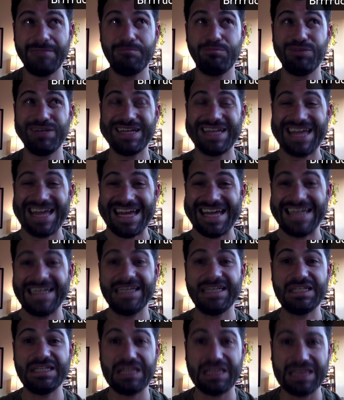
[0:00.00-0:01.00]
Brigade
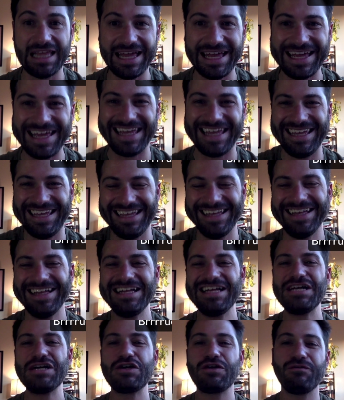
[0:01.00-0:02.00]
delay
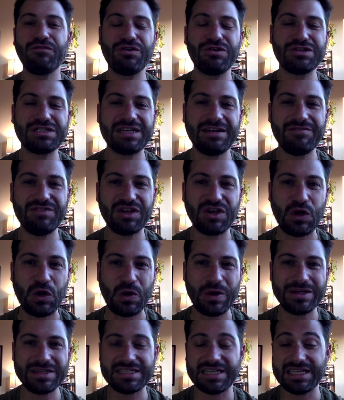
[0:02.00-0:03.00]
version of the
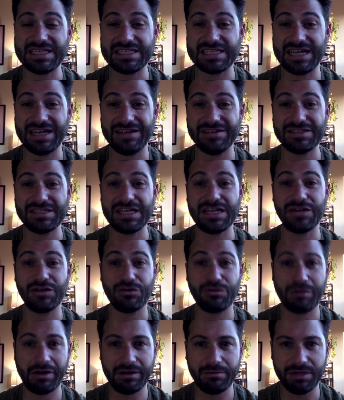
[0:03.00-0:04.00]
chorus. It sounds
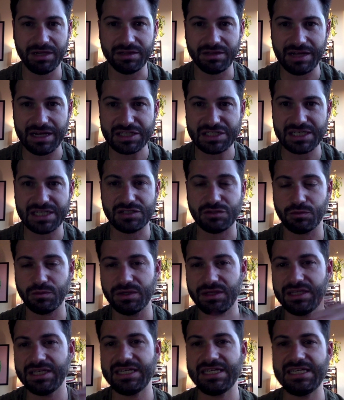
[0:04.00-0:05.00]
incredibly lush and it's
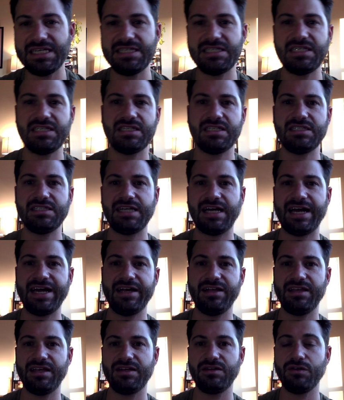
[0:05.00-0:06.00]
really easy to
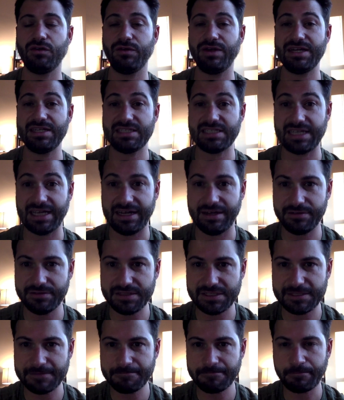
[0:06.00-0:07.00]
dial in great
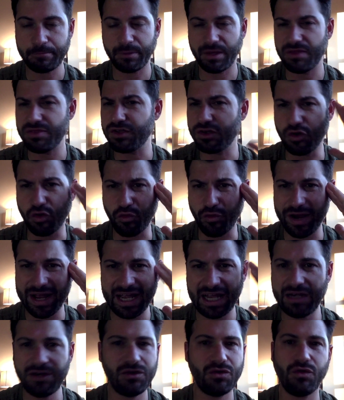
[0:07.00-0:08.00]
sounds. The
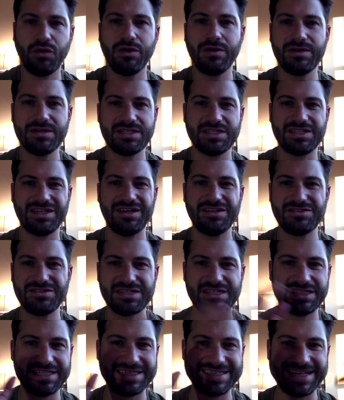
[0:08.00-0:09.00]
grain chorus is also
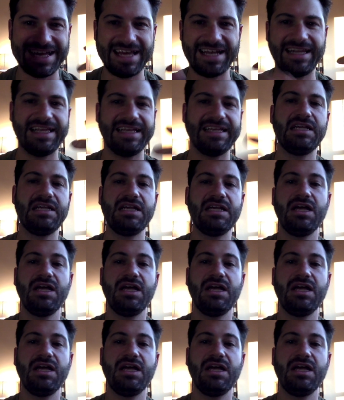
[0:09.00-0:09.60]
just this kind of like